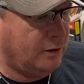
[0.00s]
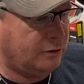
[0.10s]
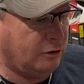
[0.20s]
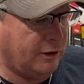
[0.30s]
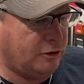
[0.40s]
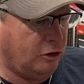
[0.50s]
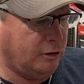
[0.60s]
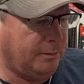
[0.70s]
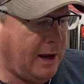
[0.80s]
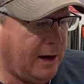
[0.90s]
So I
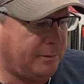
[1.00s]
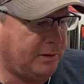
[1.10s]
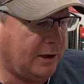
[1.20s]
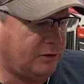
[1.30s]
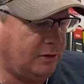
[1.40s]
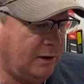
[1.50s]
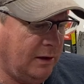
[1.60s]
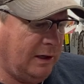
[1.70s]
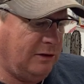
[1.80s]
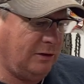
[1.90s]
told him that, plus
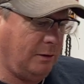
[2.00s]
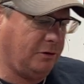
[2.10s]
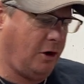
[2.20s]
he said it was